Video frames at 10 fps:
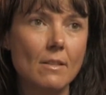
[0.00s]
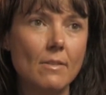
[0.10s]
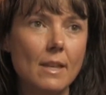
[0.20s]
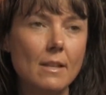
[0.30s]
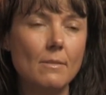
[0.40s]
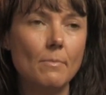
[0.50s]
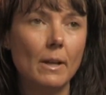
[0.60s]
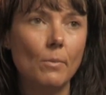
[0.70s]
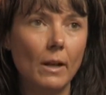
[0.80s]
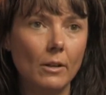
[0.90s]
that
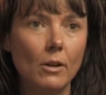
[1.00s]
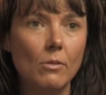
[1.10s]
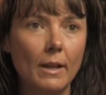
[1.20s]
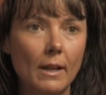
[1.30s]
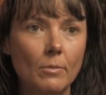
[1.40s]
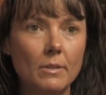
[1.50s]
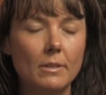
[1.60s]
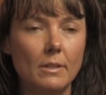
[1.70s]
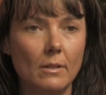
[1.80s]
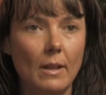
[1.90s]
my one goal now
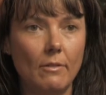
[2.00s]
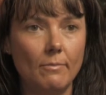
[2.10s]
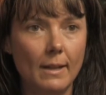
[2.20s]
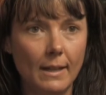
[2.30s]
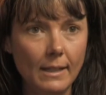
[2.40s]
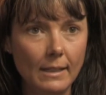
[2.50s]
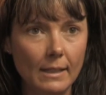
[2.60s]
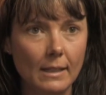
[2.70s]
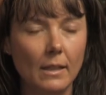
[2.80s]
was to have money.